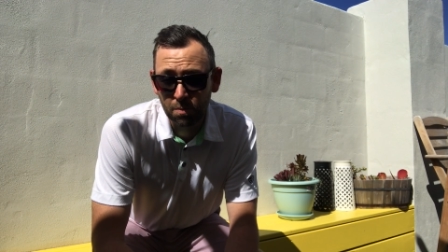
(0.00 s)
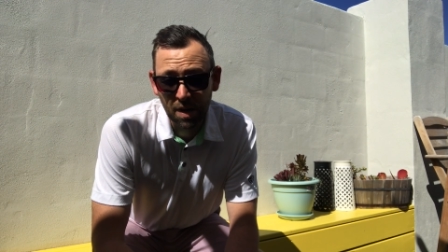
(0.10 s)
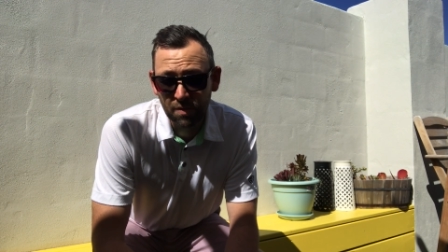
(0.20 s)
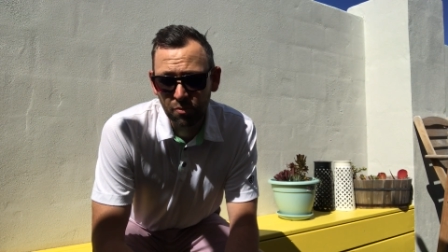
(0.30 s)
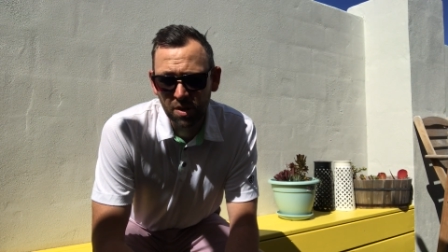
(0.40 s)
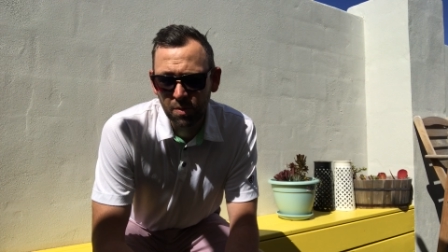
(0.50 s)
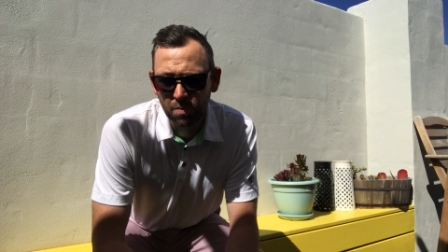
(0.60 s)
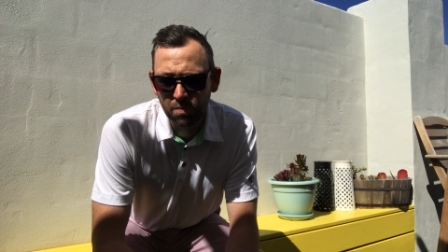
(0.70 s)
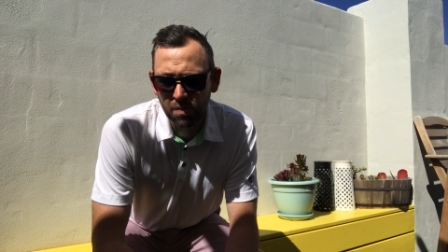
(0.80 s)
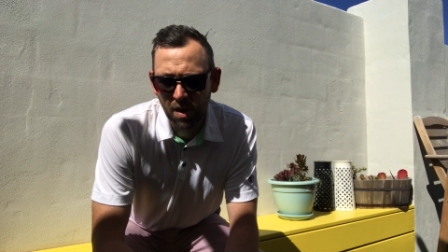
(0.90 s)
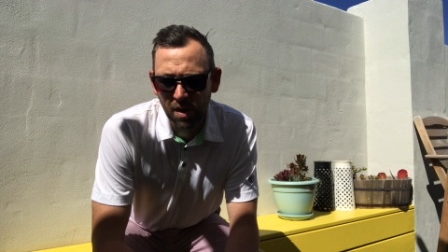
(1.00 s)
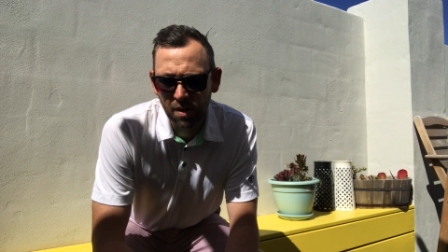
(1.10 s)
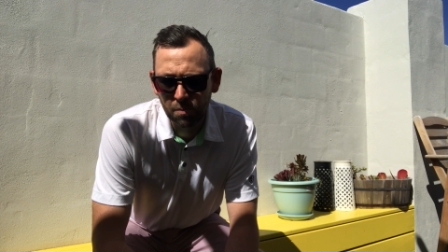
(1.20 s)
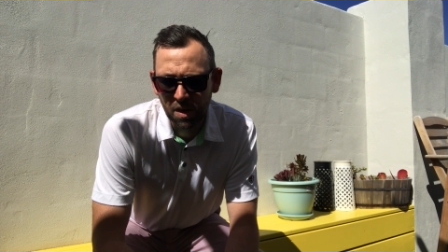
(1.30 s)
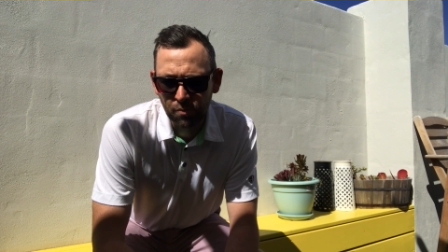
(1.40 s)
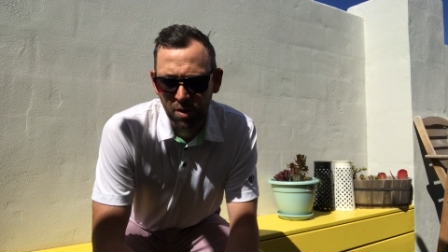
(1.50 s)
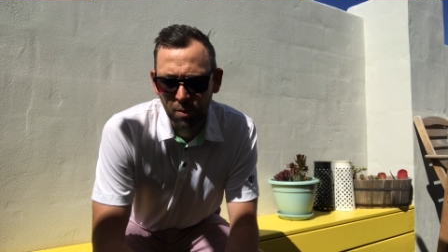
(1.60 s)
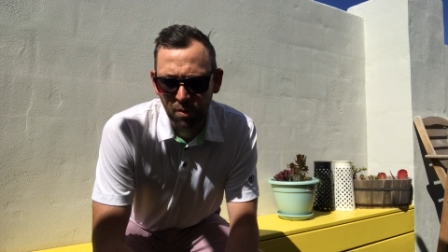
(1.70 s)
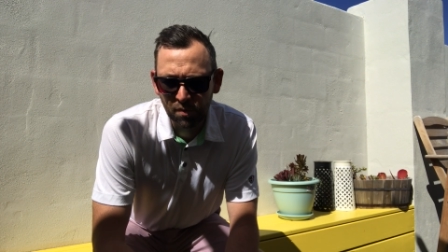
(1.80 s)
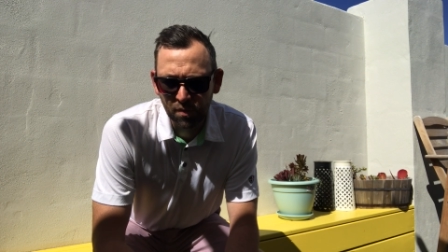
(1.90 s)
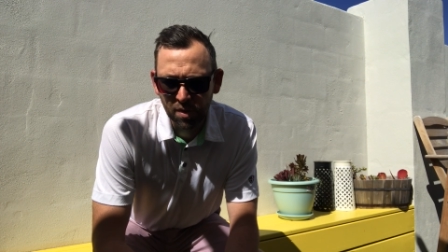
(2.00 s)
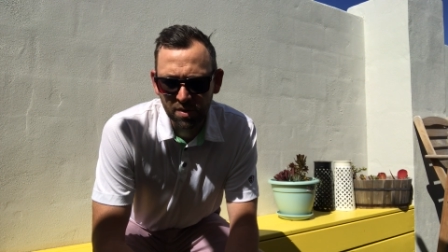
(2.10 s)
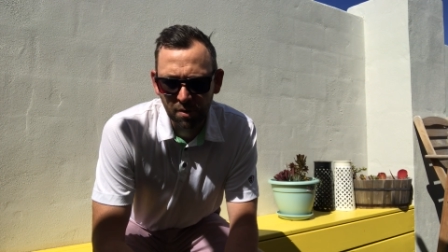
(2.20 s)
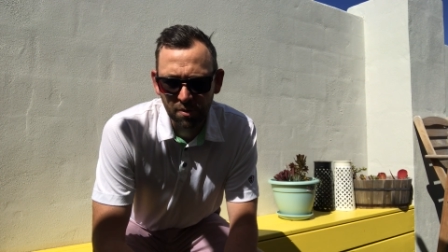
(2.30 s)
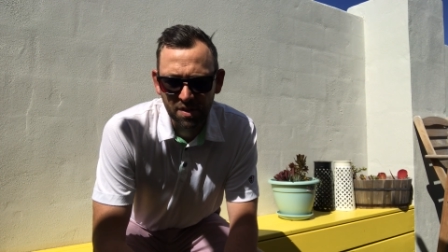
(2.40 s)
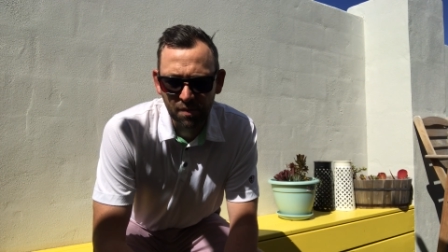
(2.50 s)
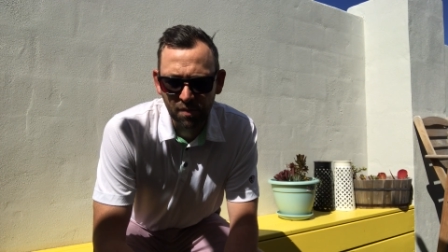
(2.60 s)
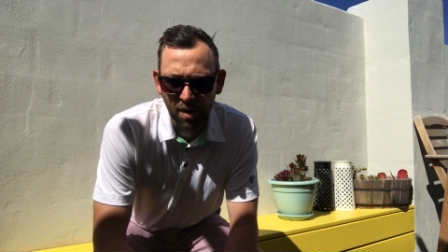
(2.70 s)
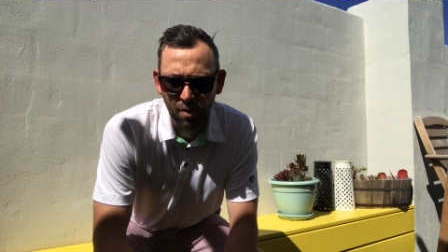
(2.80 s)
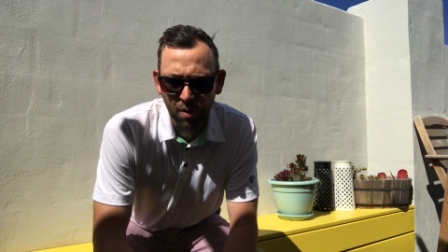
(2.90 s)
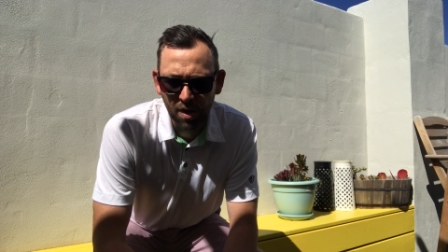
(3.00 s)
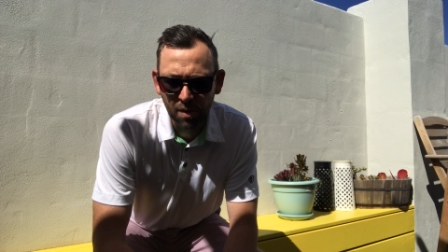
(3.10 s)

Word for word: played really uh, played really well on the first hole, the tenth hole.